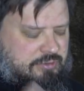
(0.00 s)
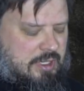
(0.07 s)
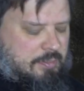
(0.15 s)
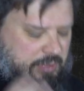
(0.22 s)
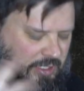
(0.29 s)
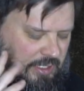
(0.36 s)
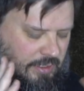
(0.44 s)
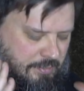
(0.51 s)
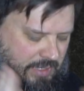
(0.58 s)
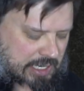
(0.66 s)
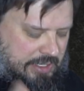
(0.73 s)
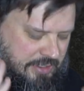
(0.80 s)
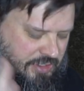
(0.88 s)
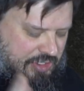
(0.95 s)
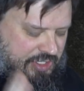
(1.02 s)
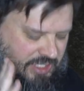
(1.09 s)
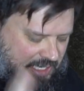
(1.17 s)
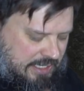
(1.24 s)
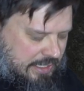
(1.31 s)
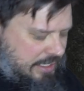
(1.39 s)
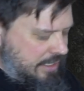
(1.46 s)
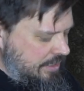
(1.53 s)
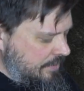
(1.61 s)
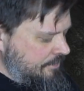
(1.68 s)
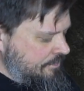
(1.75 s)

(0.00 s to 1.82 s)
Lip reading: replica modern shotgun.